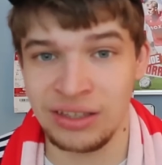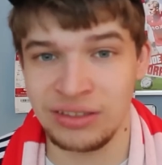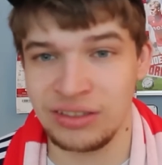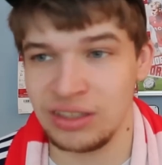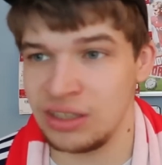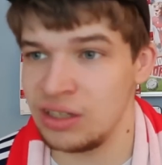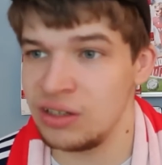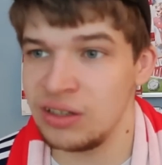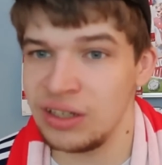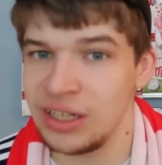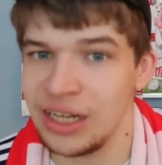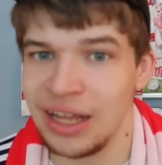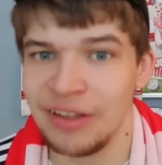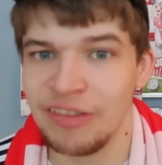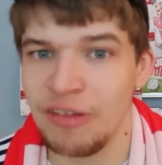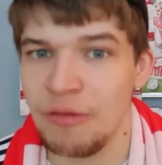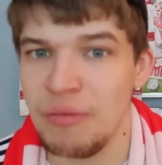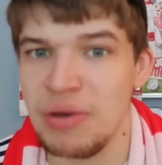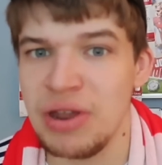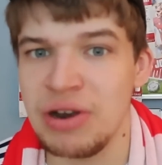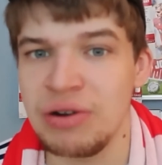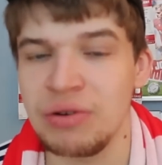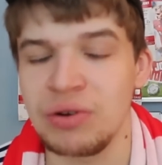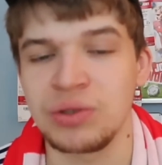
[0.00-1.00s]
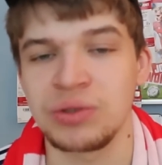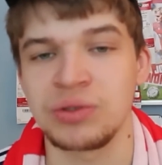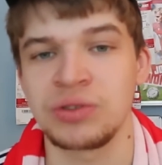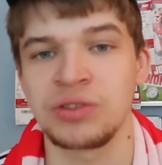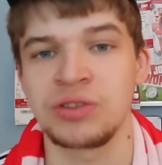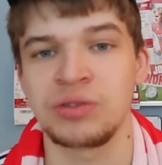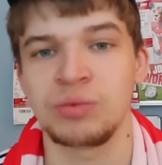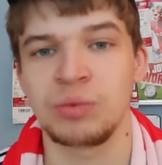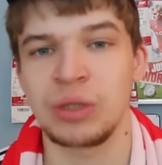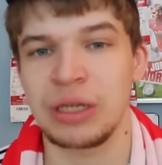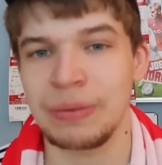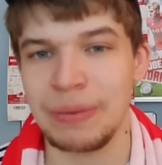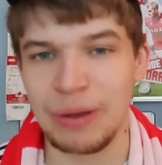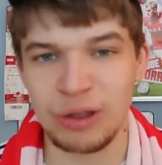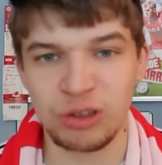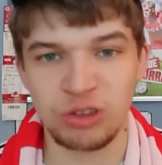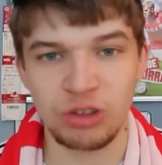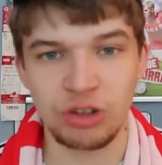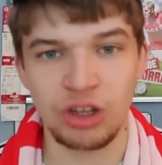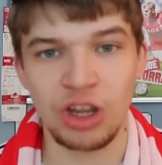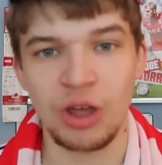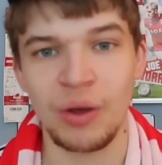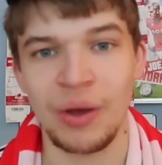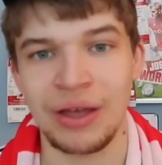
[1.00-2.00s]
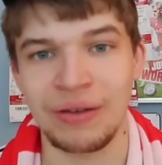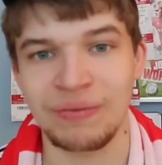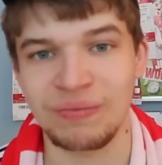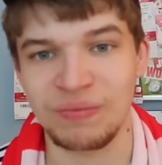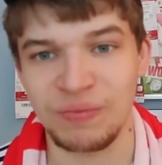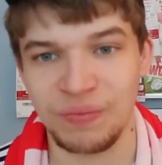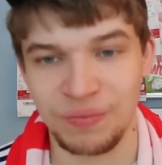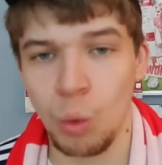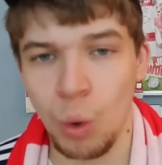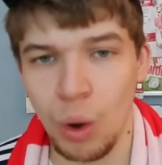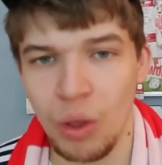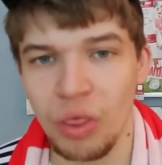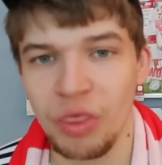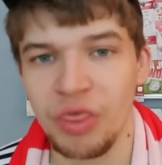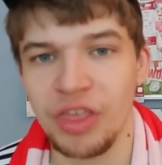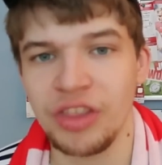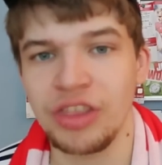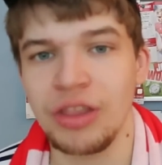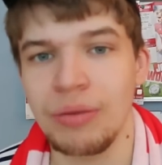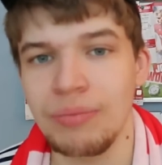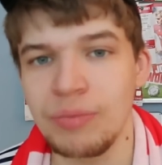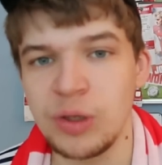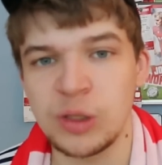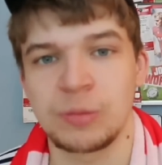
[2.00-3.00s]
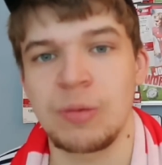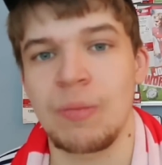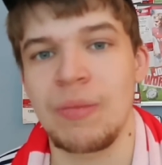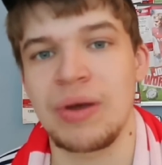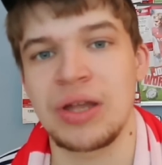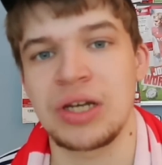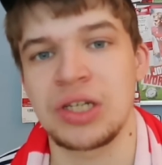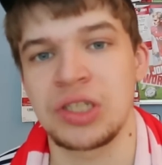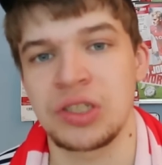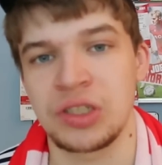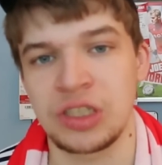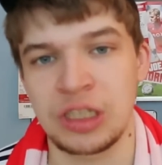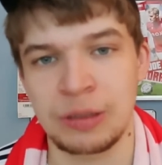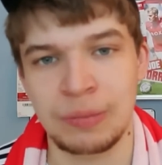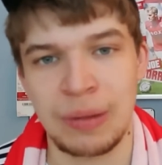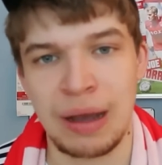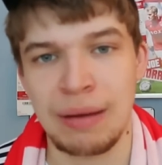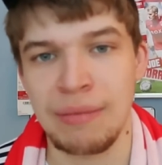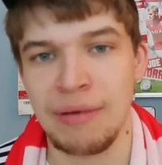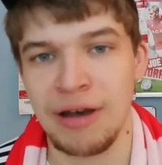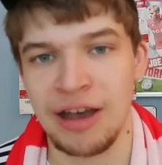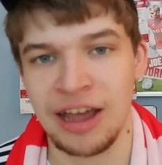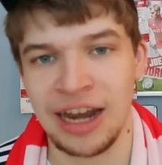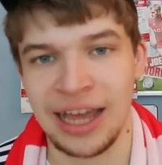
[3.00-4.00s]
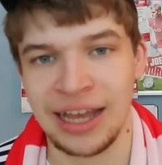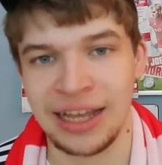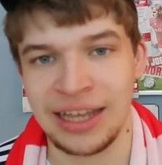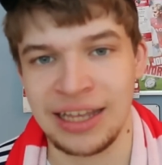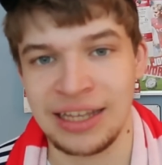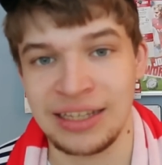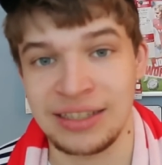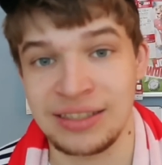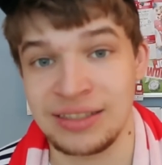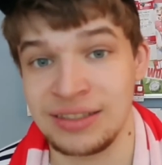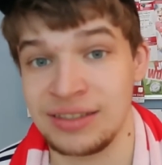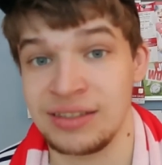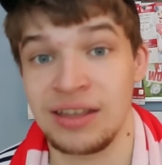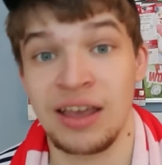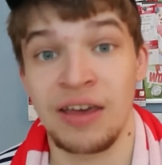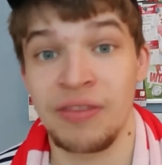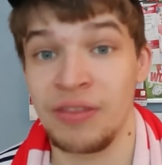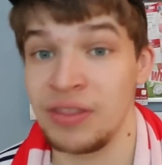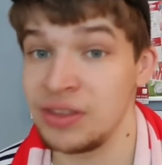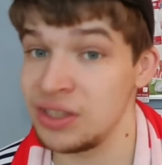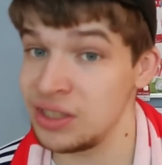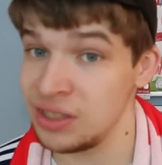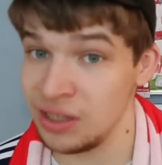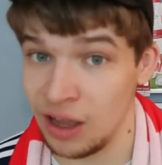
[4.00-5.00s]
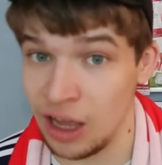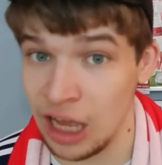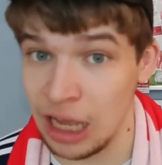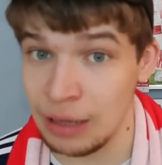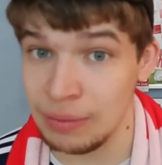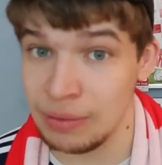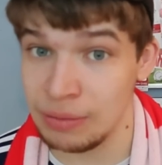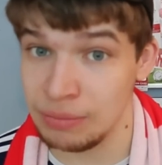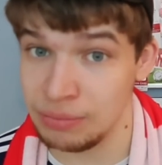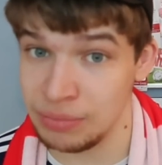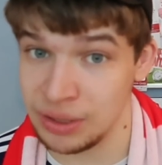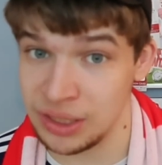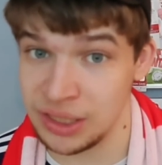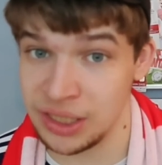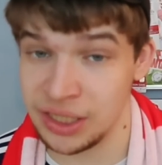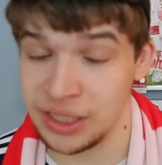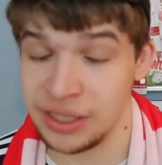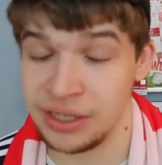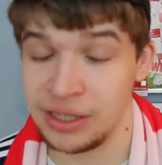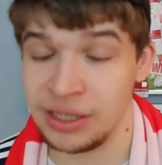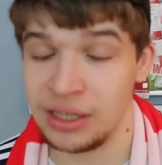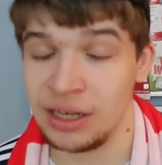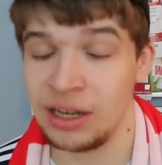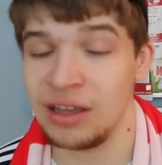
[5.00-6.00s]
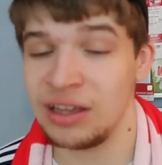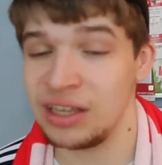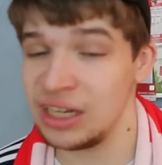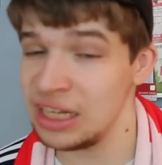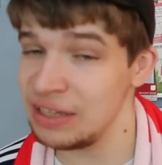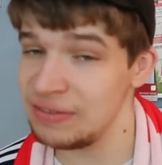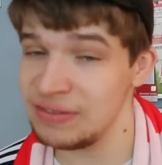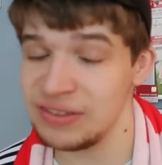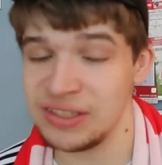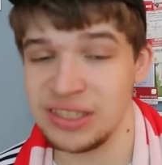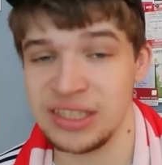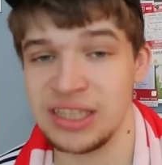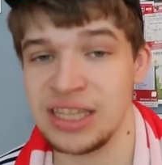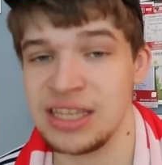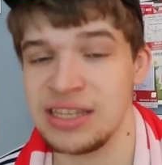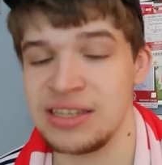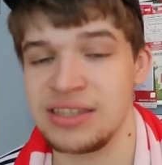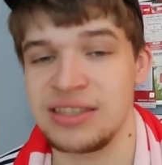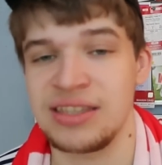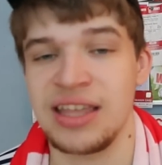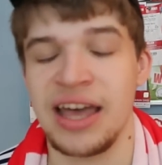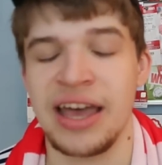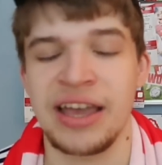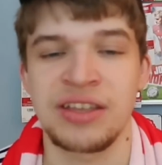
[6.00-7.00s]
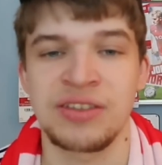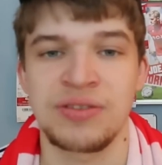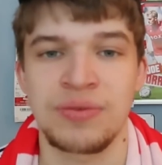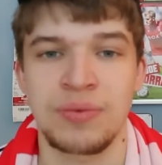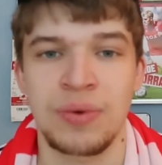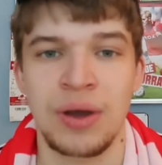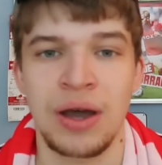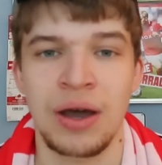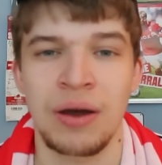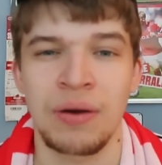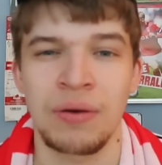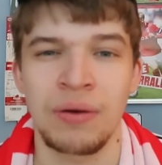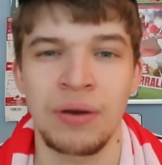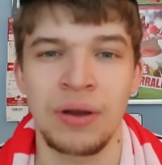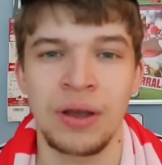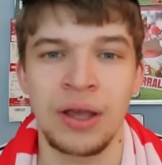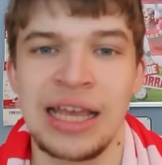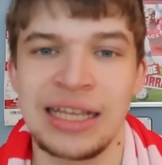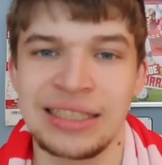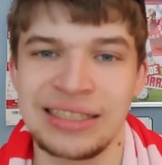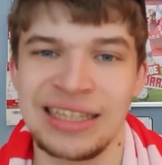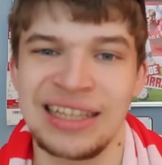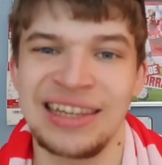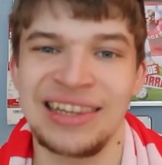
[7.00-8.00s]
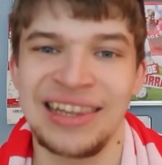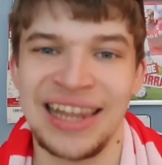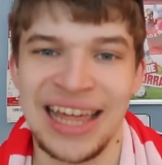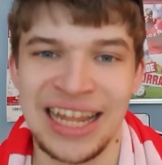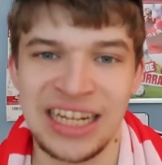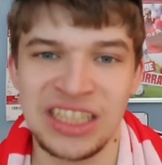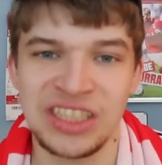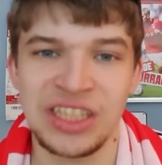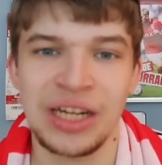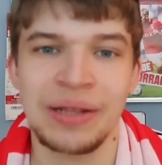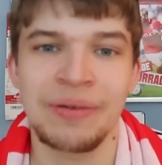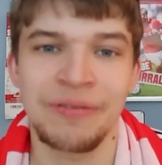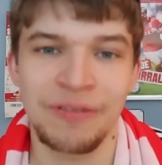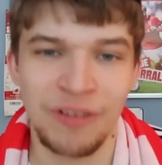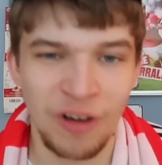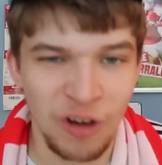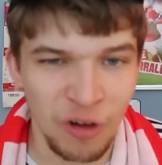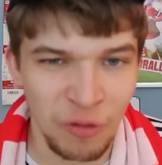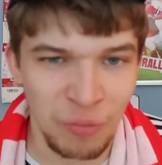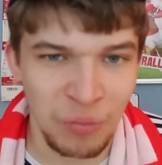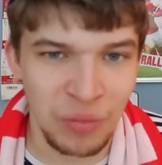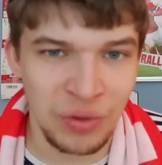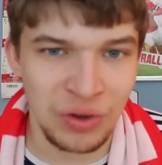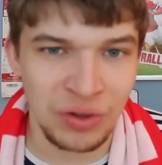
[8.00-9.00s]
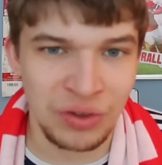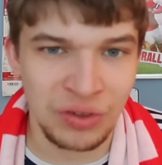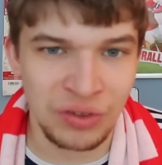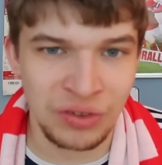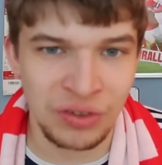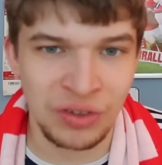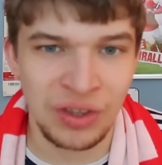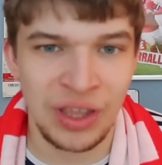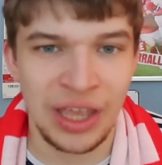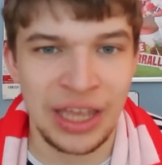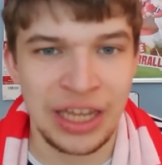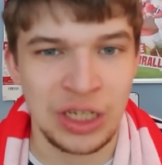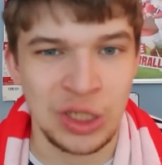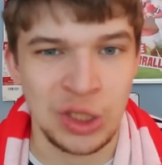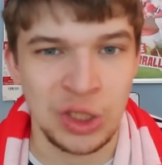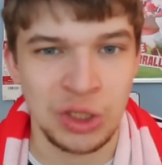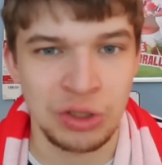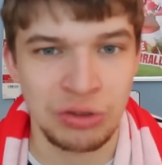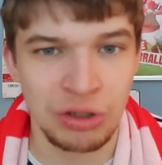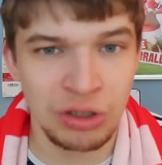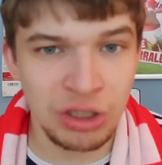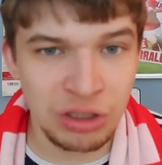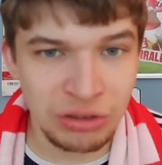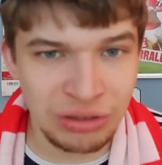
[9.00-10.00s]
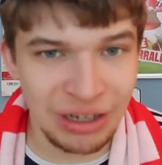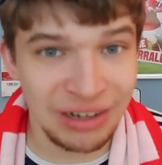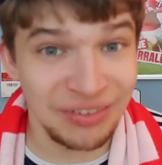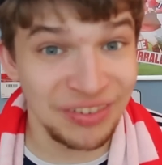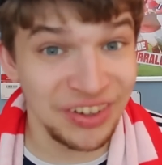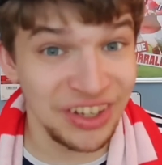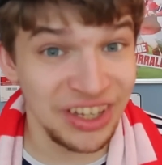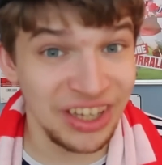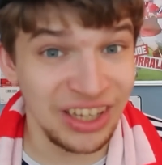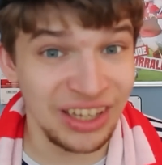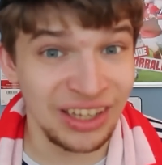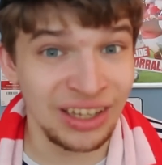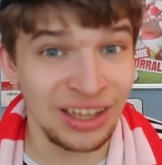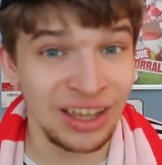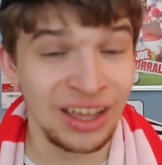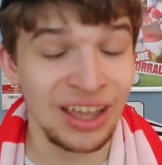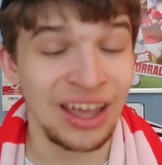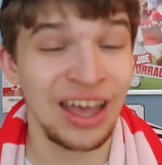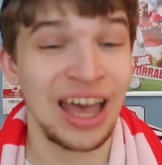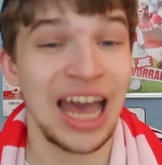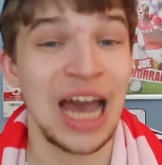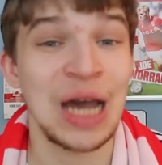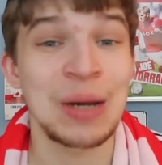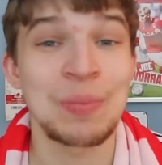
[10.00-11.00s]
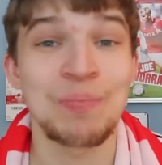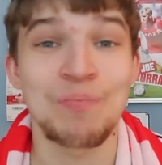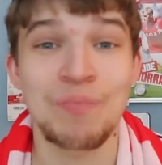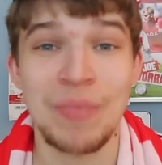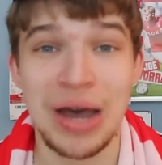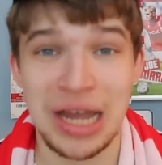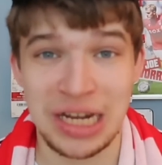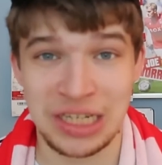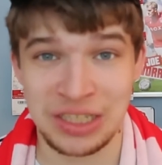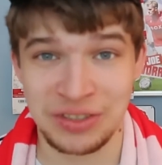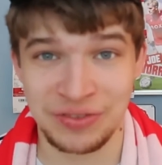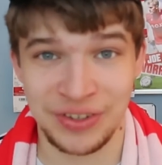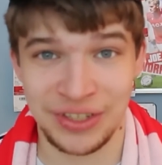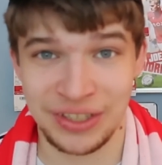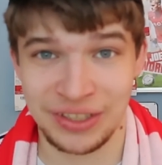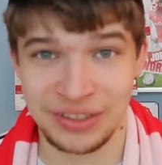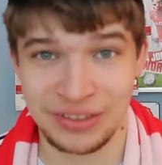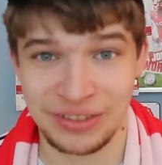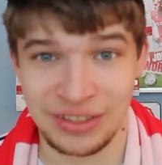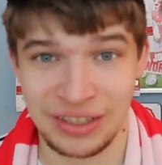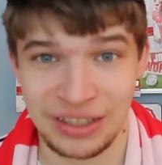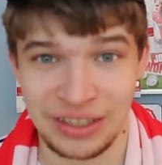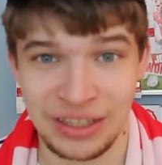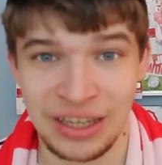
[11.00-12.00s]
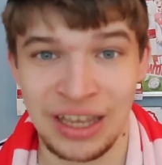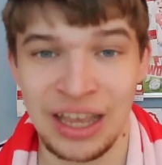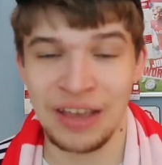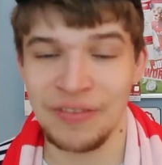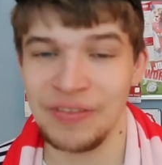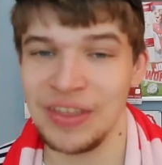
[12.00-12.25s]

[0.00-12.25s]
So could he have the minerals? Would he be able to do it? One thing that must be mentioned about Marinakis at the time in particular, and even to this day as well, his alleged involvement in drug trafficking and match fixing.